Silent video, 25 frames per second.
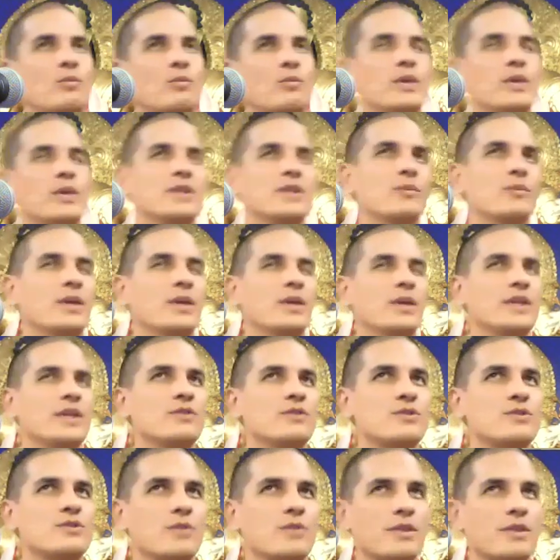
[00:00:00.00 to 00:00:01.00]
when he
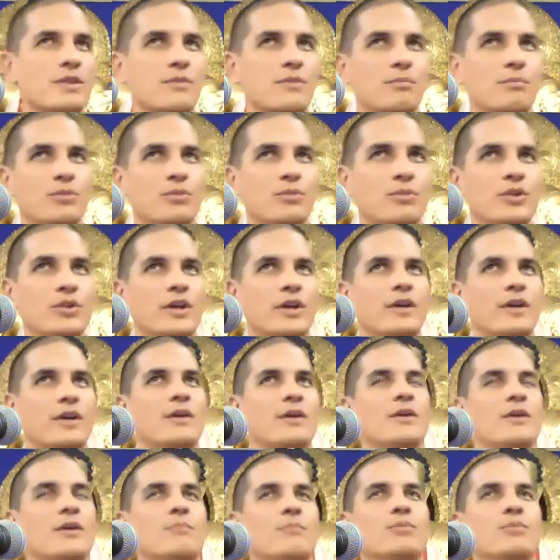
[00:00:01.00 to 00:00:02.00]
was with
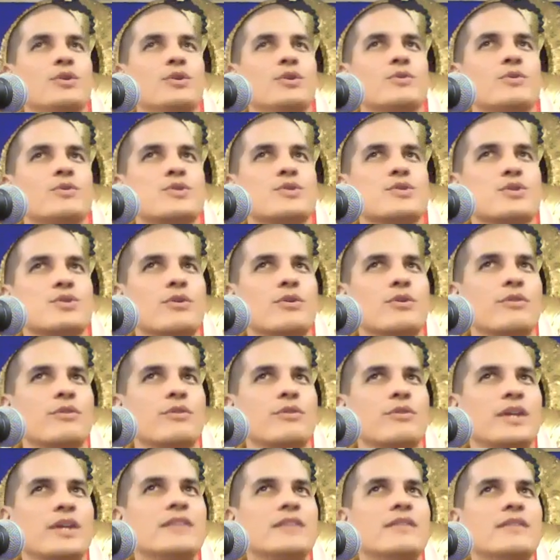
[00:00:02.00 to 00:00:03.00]
Buddha, Buddha was sort of
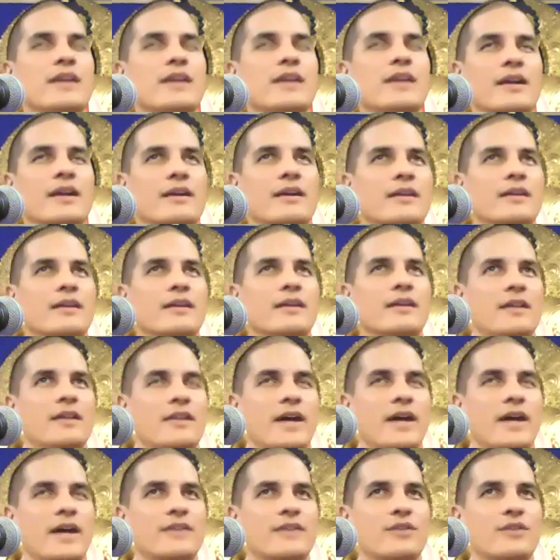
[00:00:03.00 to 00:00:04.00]
hinting
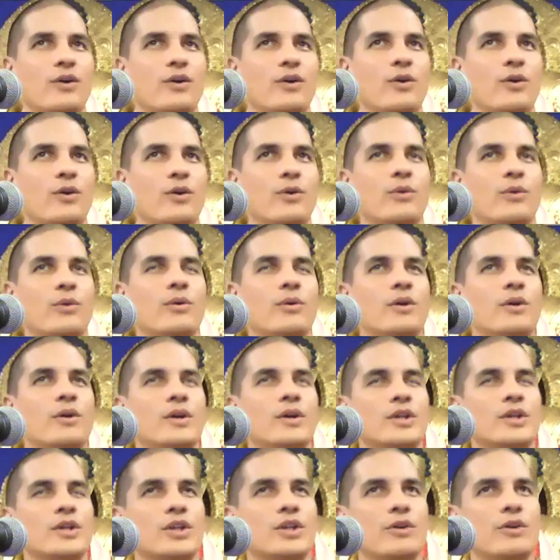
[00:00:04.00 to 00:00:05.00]
that,
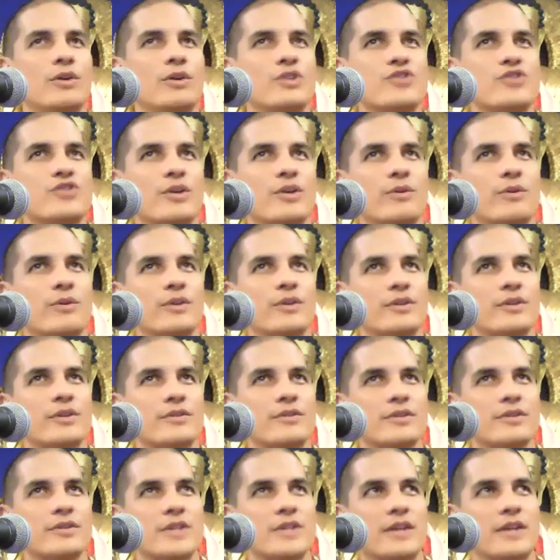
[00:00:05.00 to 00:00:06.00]
in general,
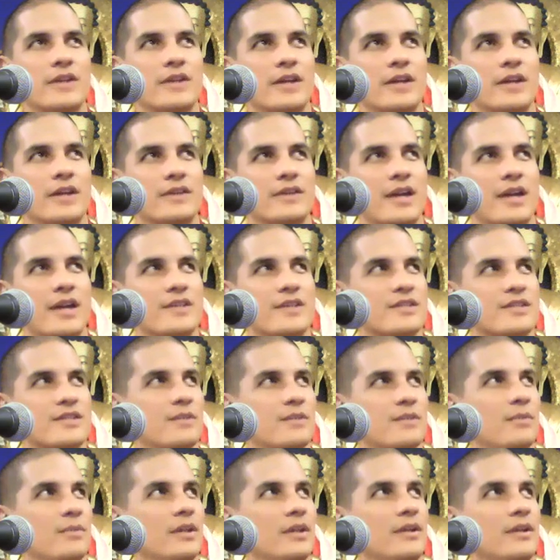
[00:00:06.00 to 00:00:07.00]
the Tathagata has the
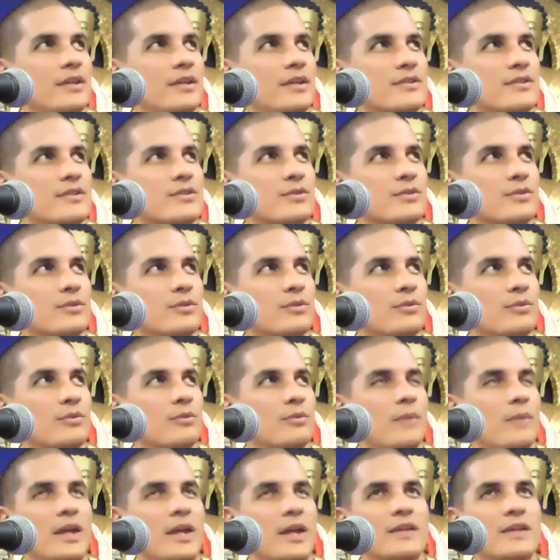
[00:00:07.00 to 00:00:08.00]
ability to
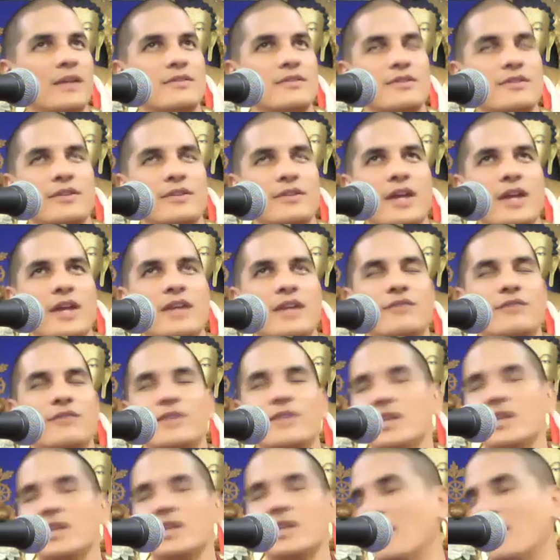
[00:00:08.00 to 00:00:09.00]
remain until the end of
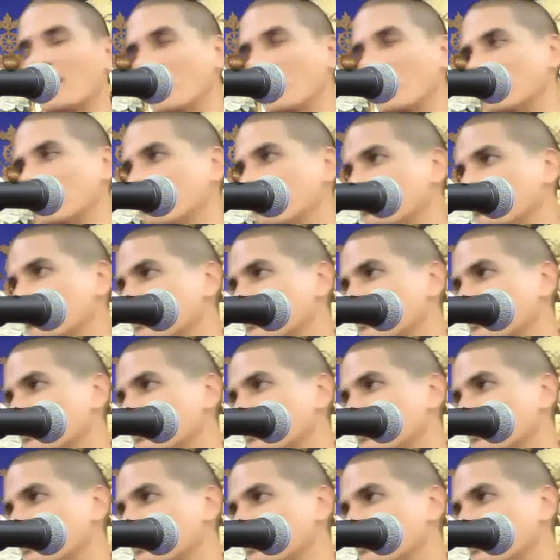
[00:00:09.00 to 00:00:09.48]
the eon.